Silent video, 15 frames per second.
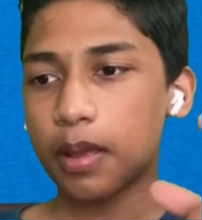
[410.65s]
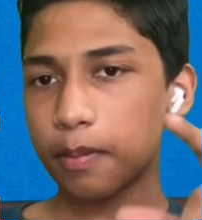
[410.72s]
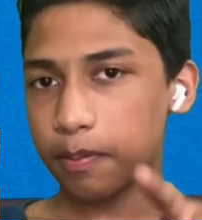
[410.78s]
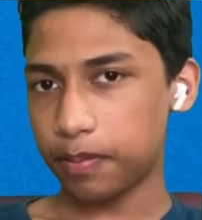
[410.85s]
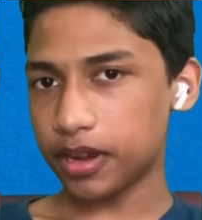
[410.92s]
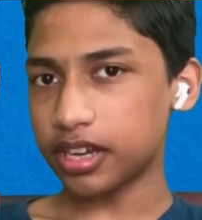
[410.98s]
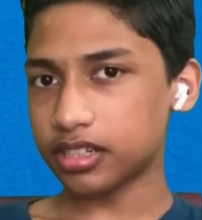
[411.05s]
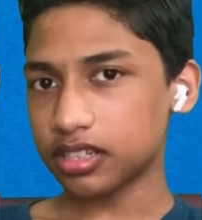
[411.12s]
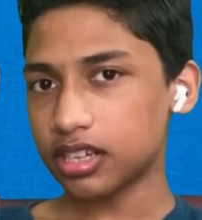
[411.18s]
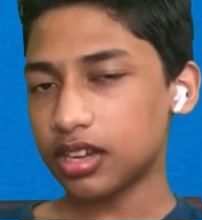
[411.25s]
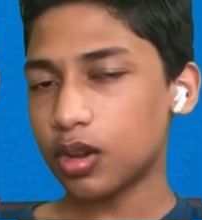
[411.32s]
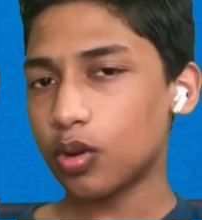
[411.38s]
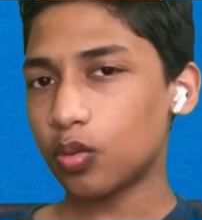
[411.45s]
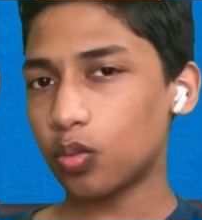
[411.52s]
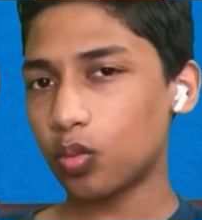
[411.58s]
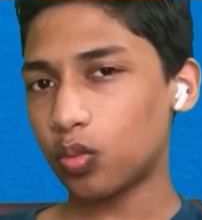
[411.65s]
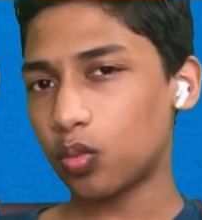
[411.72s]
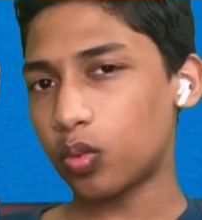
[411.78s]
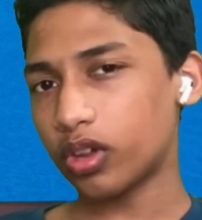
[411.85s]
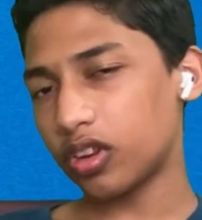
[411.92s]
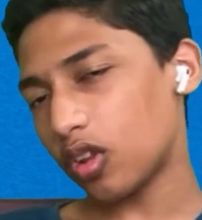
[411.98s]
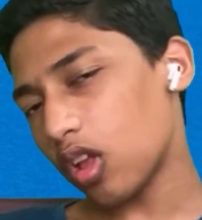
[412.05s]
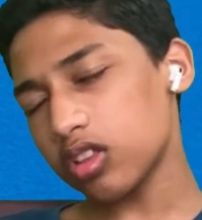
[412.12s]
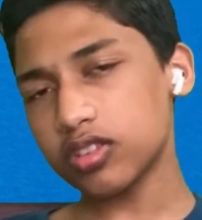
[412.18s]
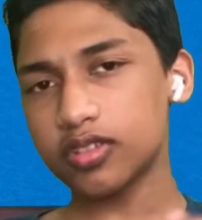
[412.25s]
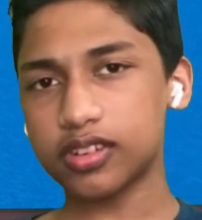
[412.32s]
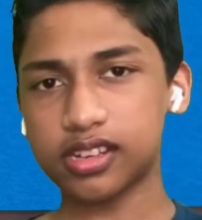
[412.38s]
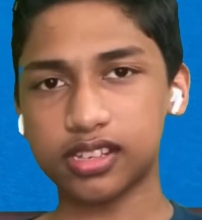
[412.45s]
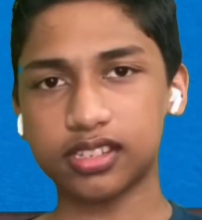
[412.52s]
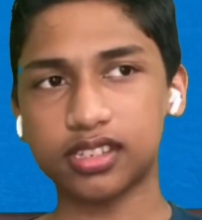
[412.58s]
But what it also
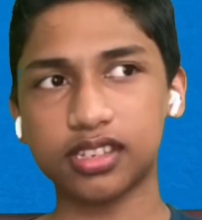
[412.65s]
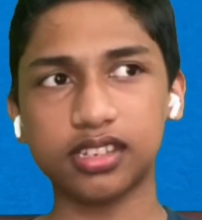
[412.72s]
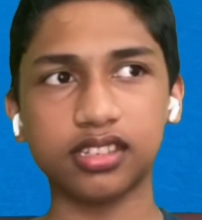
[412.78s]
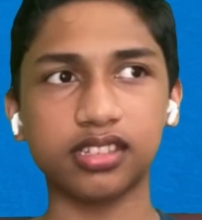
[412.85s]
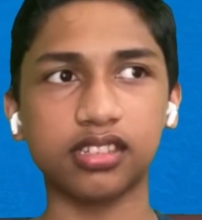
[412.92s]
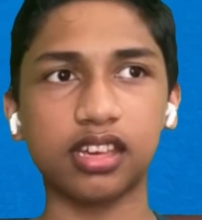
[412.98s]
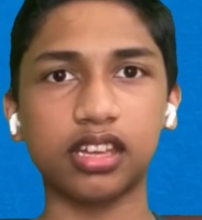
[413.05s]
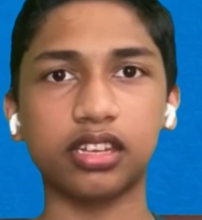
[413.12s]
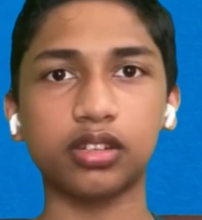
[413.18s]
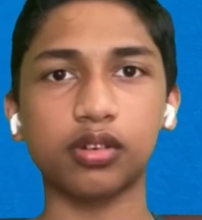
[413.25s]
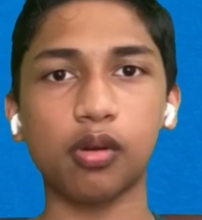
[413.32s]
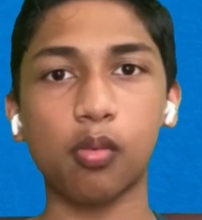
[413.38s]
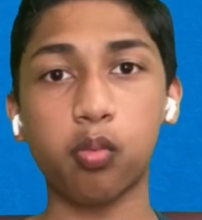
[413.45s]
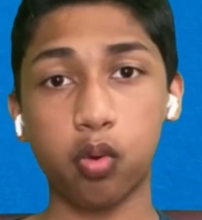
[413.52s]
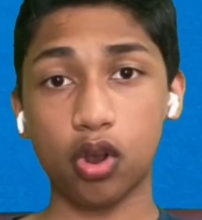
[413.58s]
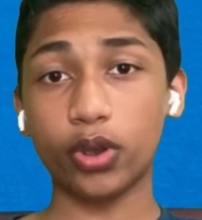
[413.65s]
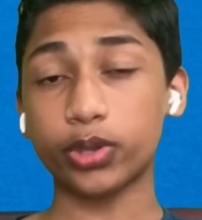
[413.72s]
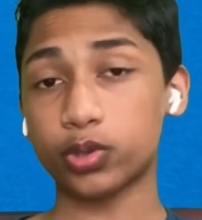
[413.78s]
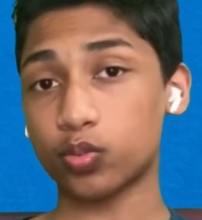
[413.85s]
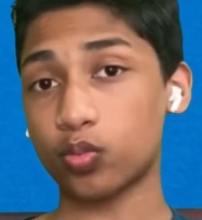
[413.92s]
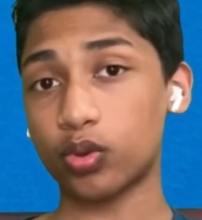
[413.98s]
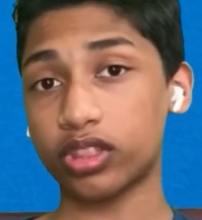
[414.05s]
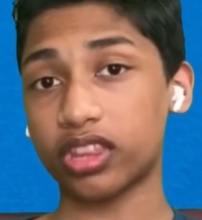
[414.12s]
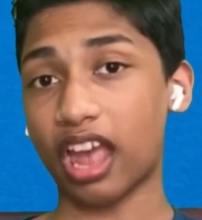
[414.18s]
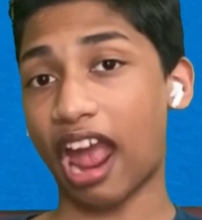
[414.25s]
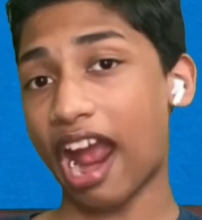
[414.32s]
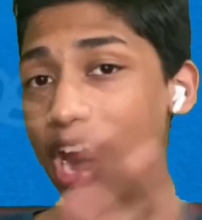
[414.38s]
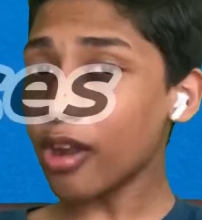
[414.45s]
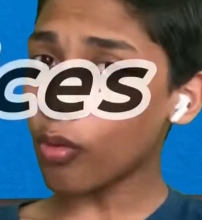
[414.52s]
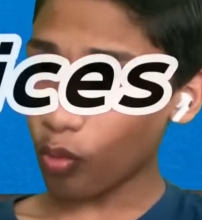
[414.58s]
does is it works with
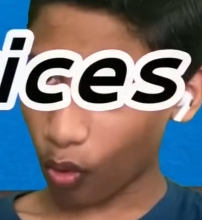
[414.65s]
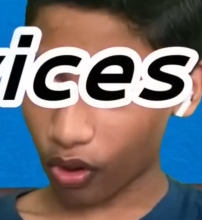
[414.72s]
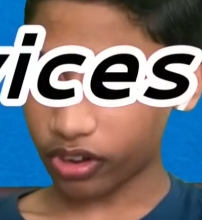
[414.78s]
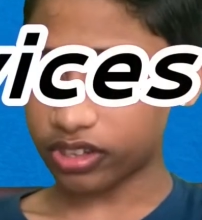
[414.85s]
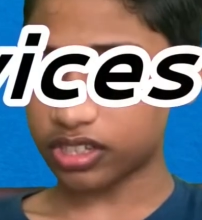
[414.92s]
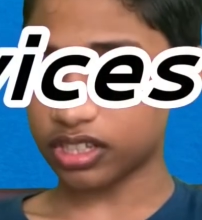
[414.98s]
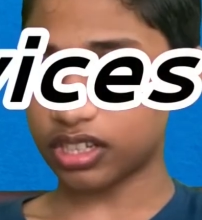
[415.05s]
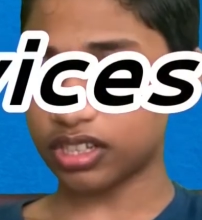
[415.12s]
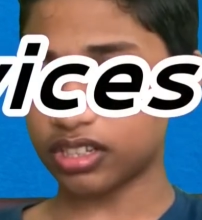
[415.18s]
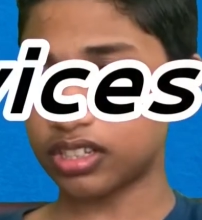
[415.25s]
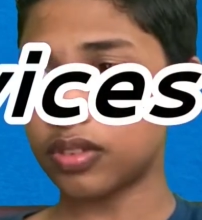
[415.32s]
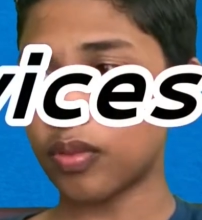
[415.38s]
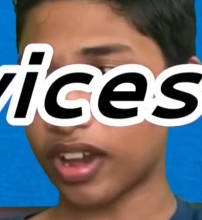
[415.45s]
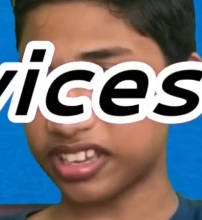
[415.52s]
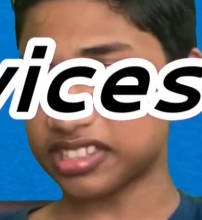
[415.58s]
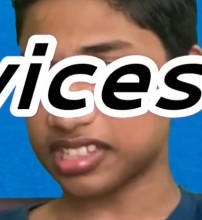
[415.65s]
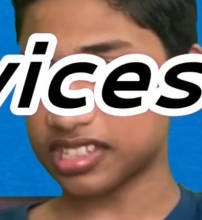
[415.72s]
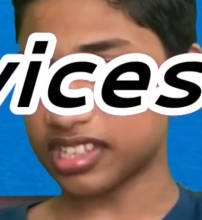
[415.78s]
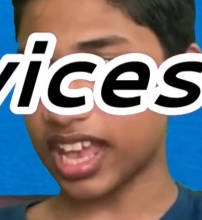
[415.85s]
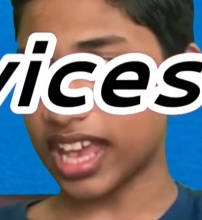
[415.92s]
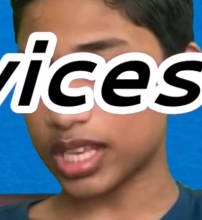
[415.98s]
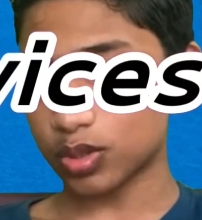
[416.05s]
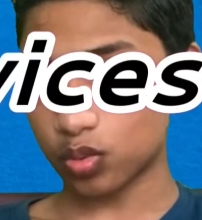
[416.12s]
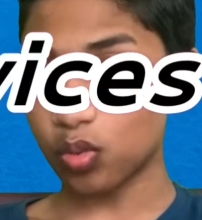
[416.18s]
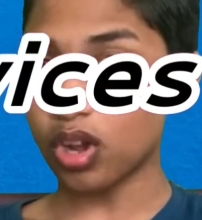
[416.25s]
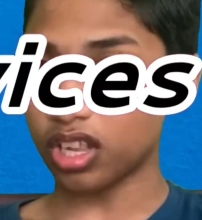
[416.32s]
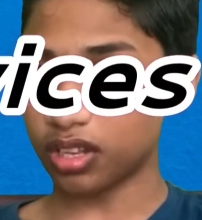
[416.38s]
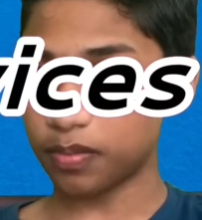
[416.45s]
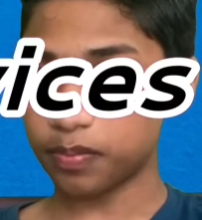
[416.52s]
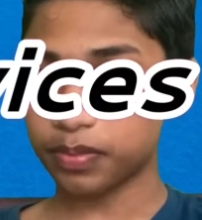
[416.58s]
Android devices as
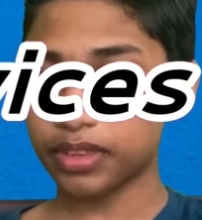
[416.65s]
well.